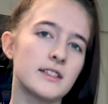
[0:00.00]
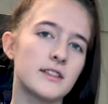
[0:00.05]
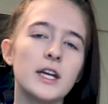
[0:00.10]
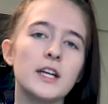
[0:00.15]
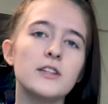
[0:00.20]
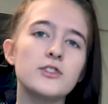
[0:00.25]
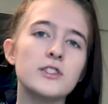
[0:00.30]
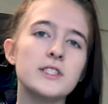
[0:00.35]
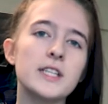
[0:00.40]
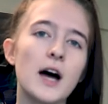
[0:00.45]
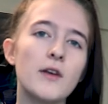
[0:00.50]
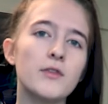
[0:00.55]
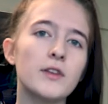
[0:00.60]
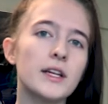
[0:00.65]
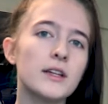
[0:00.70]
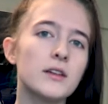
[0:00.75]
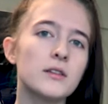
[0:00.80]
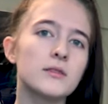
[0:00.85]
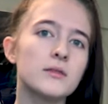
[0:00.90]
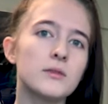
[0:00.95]
You can't just have
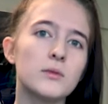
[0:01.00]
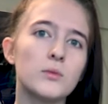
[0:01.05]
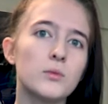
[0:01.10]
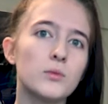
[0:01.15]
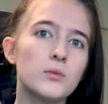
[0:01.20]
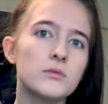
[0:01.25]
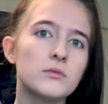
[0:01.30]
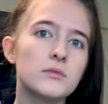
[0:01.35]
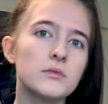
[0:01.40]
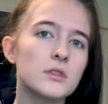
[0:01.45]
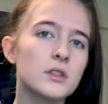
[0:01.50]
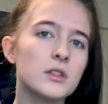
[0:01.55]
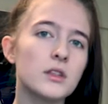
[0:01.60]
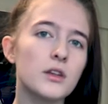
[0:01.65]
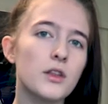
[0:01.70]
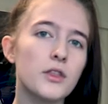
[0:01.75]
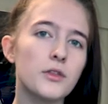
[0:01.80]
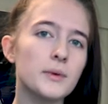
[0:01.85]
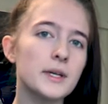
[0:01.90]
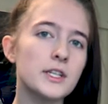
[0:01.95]
like
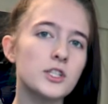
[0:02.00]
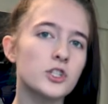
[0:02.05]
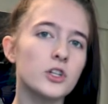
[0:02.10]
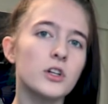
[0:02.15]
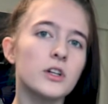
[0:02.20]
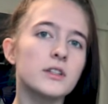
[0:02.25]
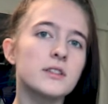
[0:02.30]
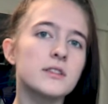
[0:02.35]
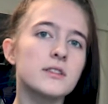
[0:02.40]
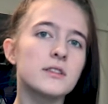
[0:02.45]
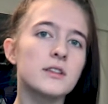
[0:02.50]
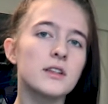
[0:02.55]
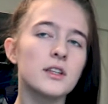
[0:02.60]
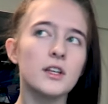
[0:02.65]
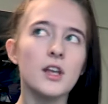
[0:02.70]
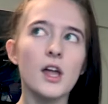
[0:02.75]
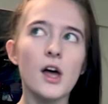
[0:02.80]
three shirts.